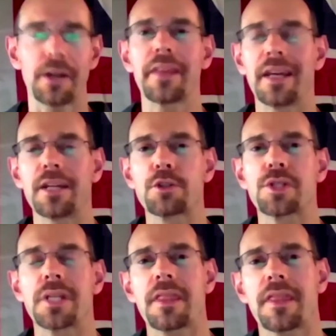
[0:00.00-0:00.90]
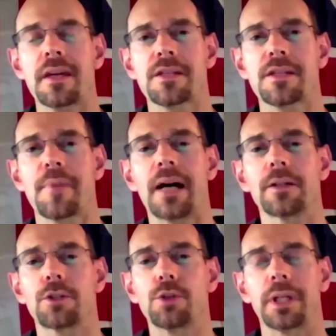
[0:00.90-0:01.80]
are the interesting things
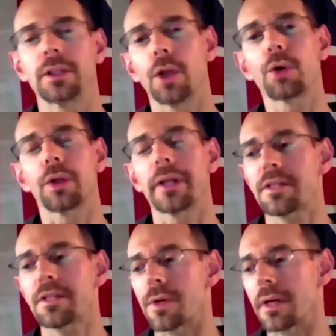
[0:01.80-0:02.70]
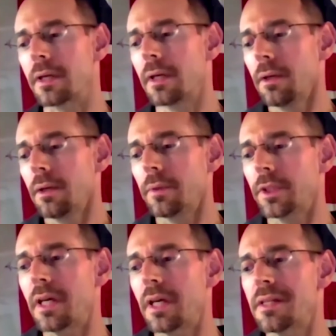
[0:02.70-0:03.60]
about doing local history, which
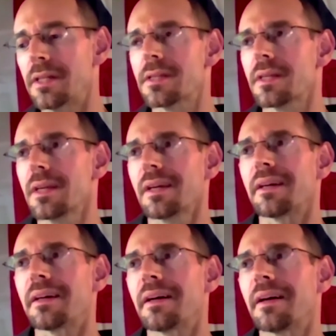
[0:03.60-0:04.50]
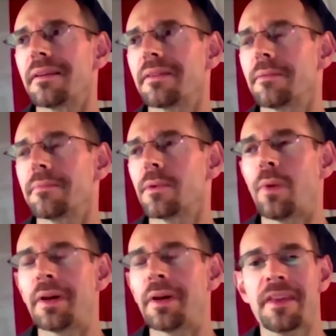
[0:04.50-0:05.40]
is the
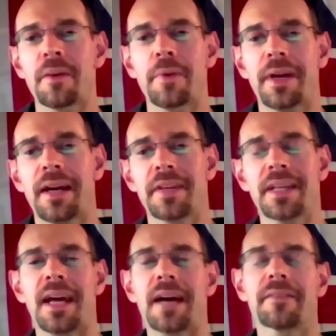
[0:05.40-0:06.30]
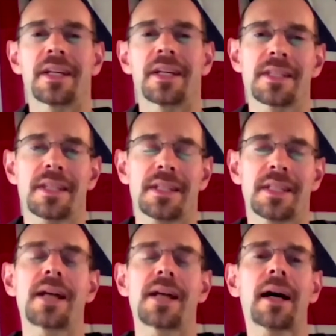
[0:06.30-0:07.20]
one thing we have in evidence in the
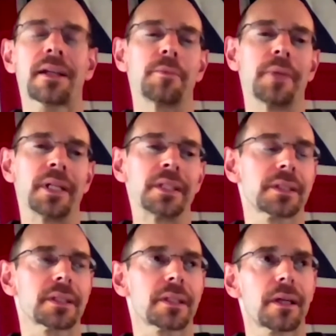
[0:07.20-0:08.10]
documents